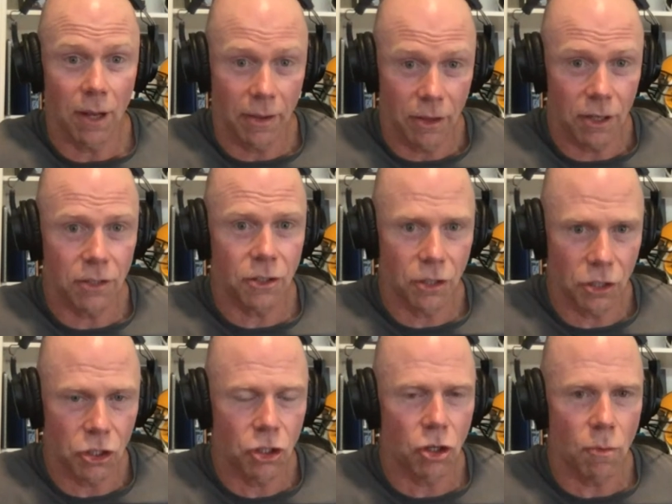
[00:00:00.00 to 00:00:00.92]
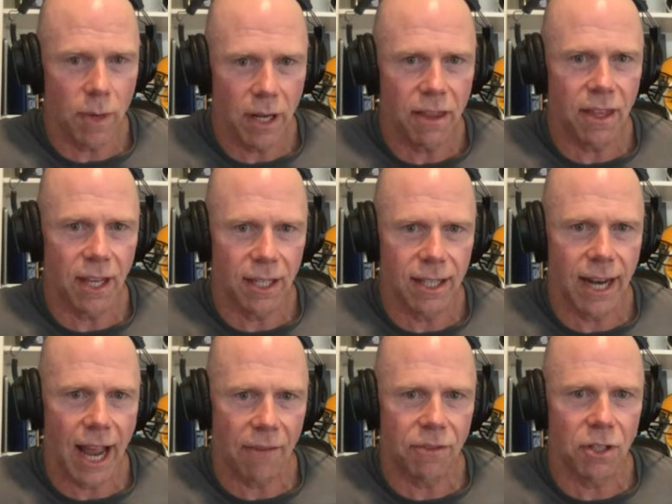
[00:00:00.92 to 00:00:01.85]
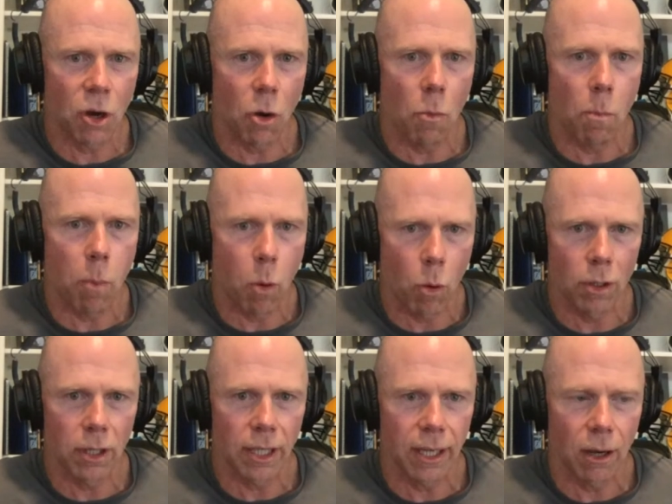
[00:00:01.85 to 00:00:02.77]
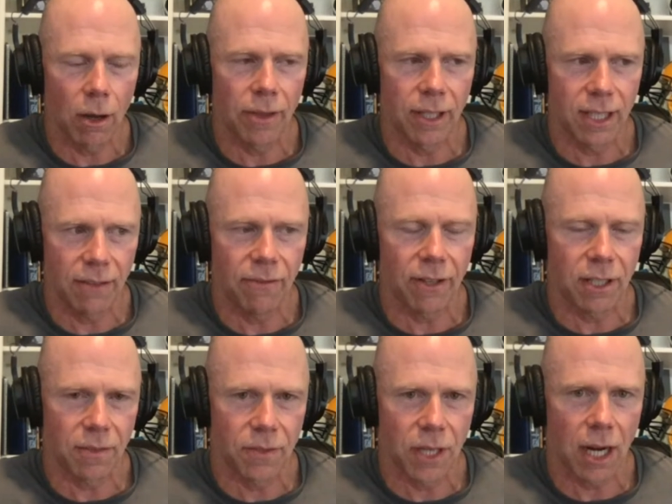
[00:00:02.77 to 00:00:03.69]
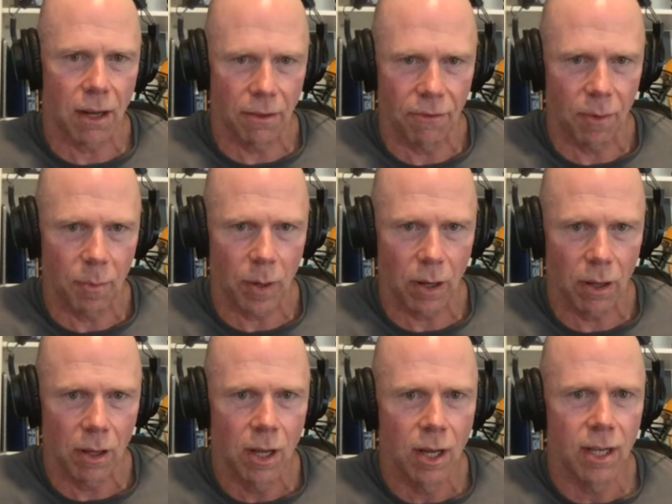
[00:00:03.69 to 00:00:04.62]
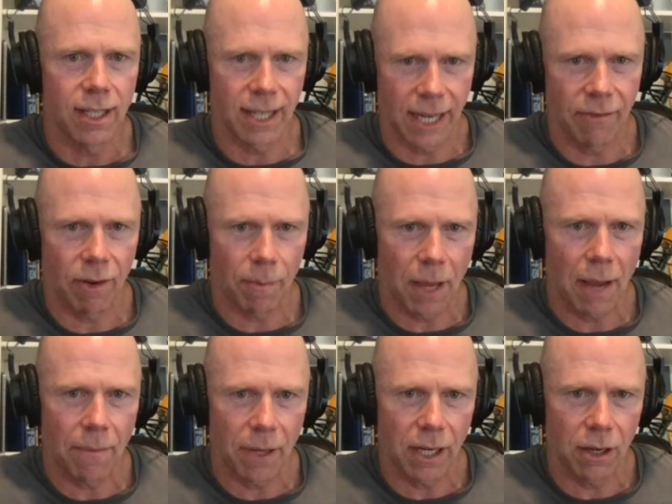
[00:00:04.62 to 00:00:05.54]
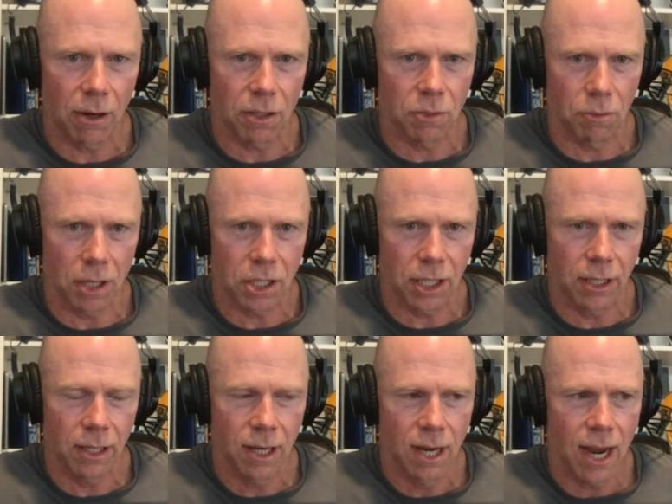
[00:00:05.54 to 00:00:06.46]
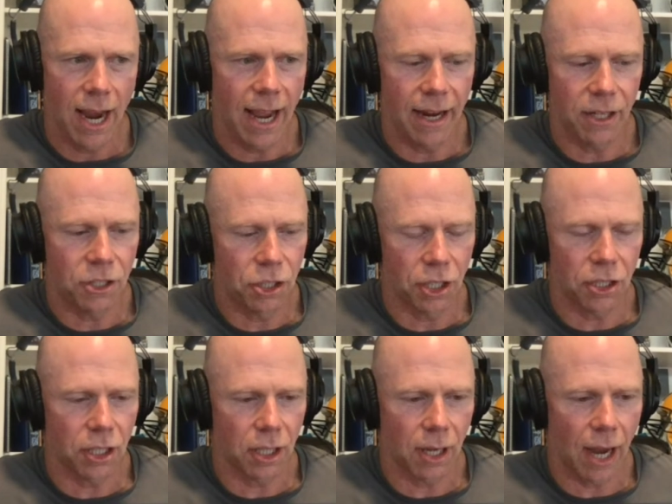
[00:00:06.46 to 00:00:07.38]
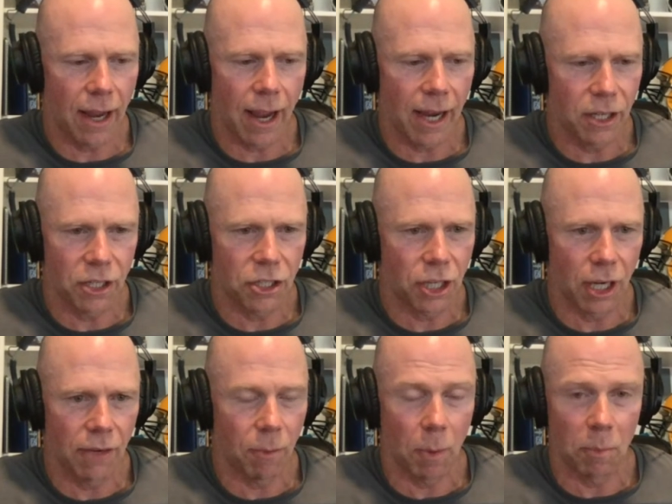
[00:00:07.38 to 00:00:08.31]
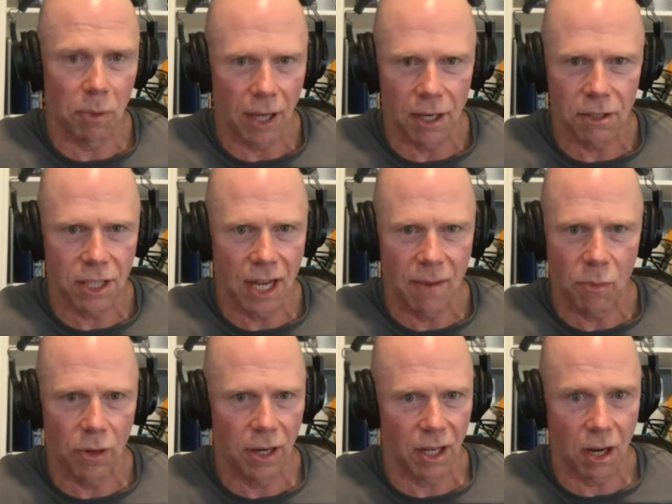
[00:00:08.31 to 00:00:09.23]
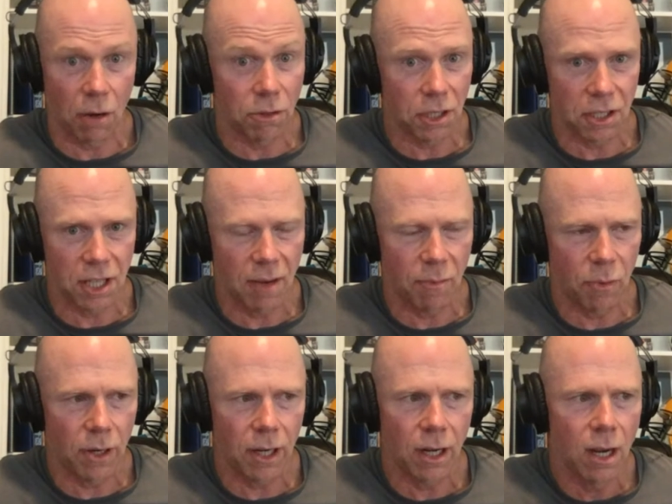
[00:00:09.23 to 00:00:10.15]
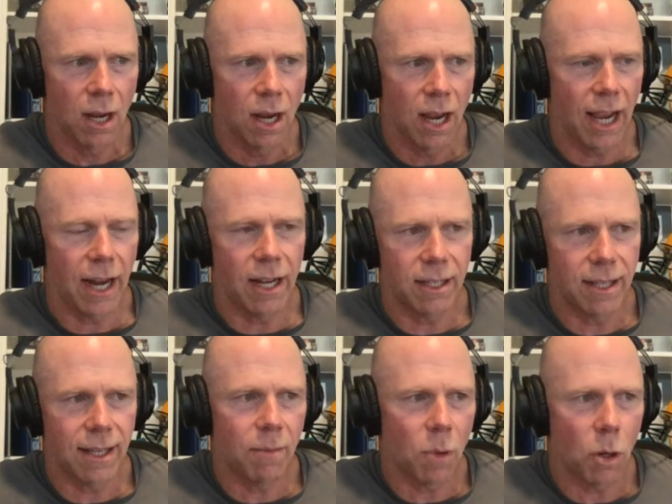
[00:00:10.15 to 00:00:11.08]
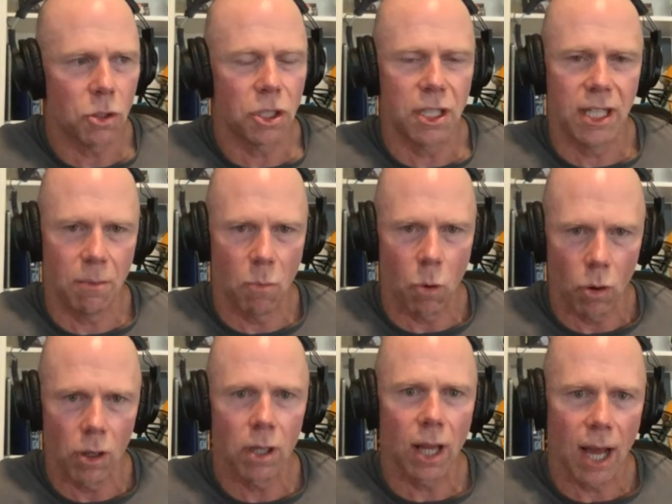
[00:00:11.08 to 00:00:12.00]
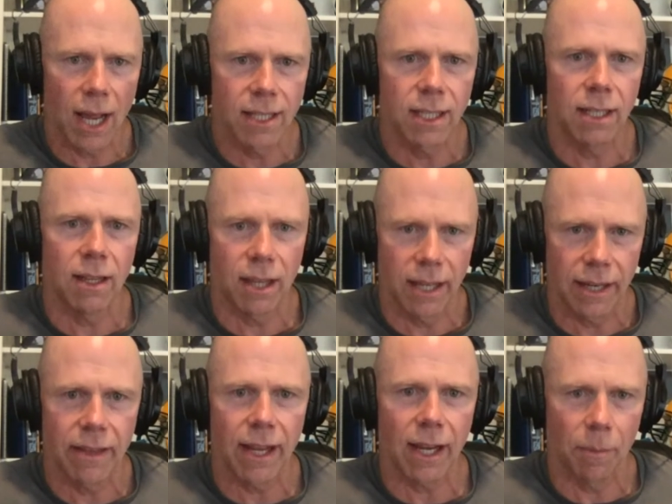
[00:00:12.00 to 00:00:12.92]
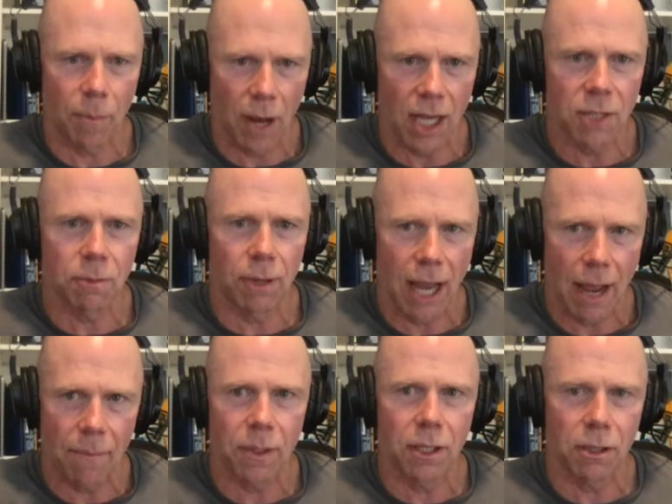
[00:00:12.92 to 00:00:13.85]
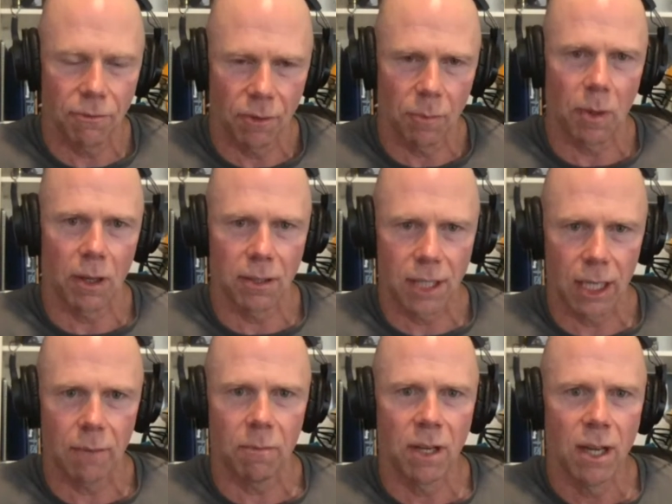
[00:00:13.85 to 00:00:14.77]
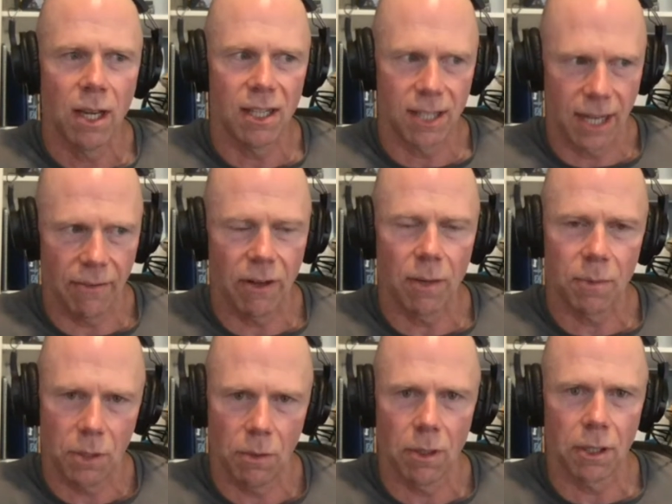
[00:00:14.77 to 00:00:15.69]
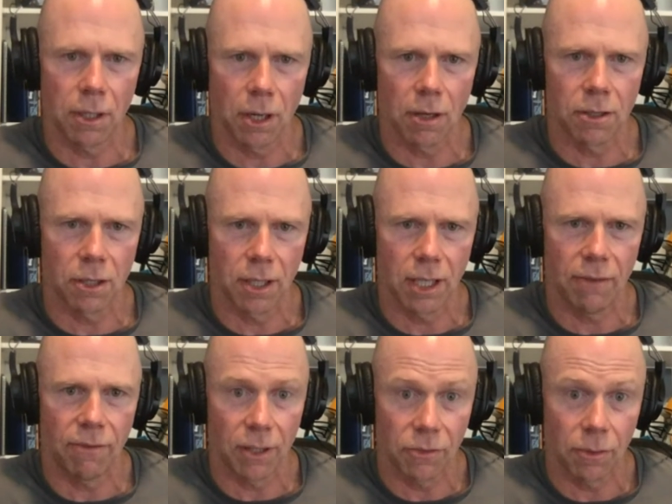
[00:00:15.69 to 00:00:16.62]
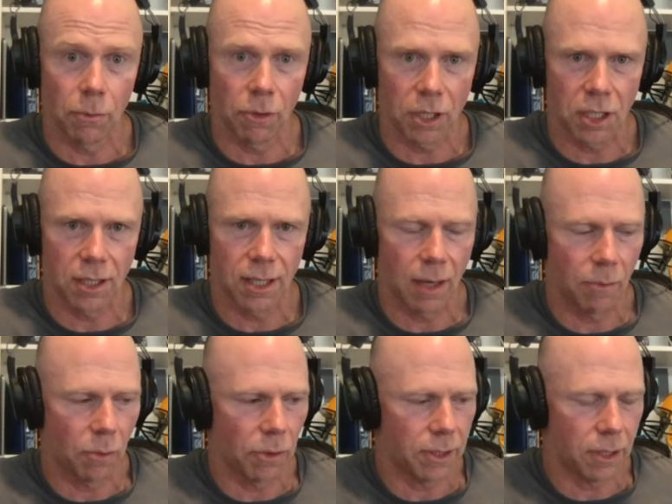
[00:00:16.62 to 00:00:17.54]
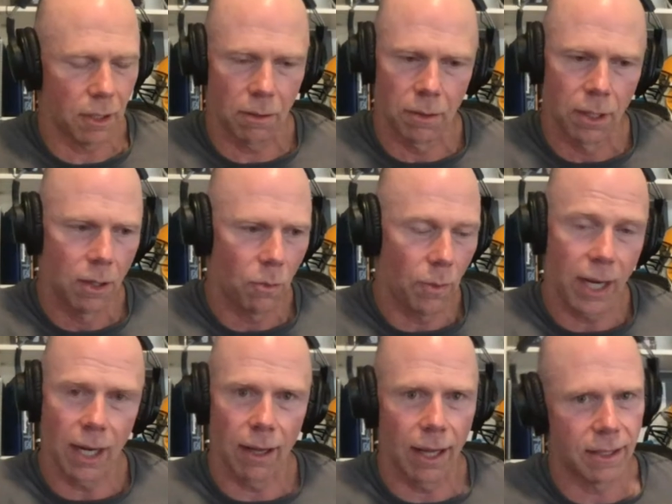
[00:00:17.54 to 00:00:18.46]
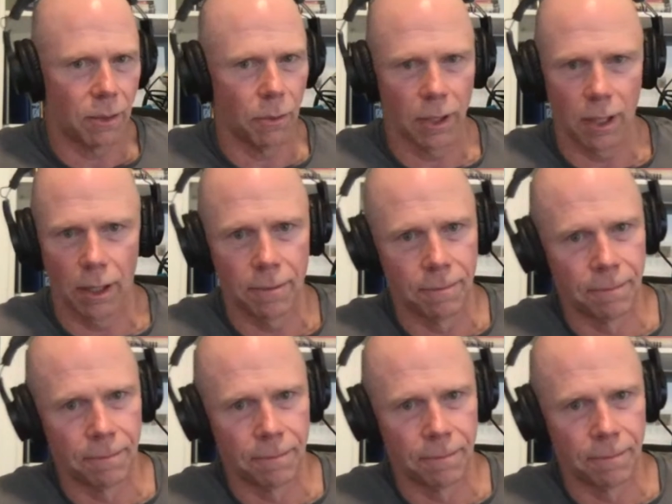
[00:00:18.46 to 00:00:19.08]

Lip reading: know, there's so many things that have to go poorly on the defensive side of the football to give up that many yards rushing. And it's just I can just tell you from a player standpoint and a coach's standpoint, it is the most demoralizing thing that can possibly happen to your football team is giving up 200 yards on defense from a rushing standpoint. So we've got a lot to work on.